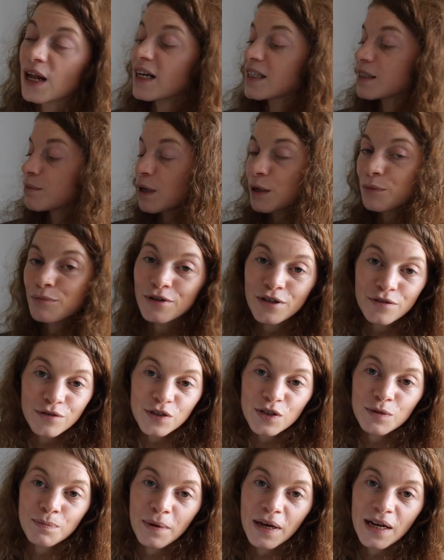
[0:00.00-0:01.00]
as my
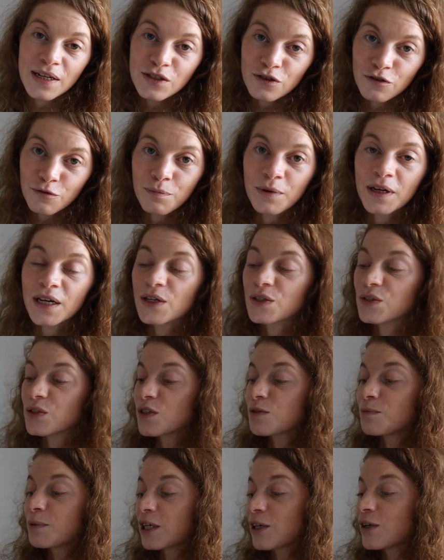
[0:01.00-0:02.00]
previous pairs of
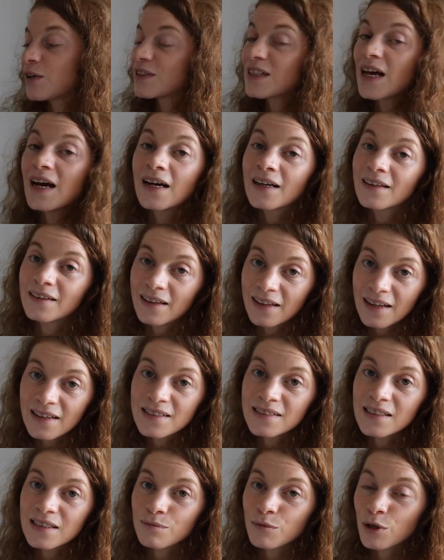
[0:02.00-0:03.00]
Pegasus because they
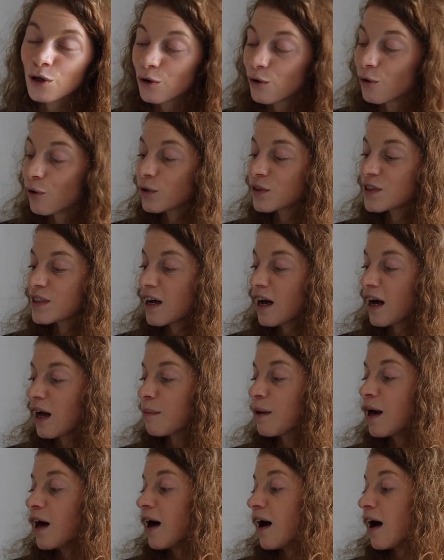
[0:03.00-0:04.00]
lasted me a long time.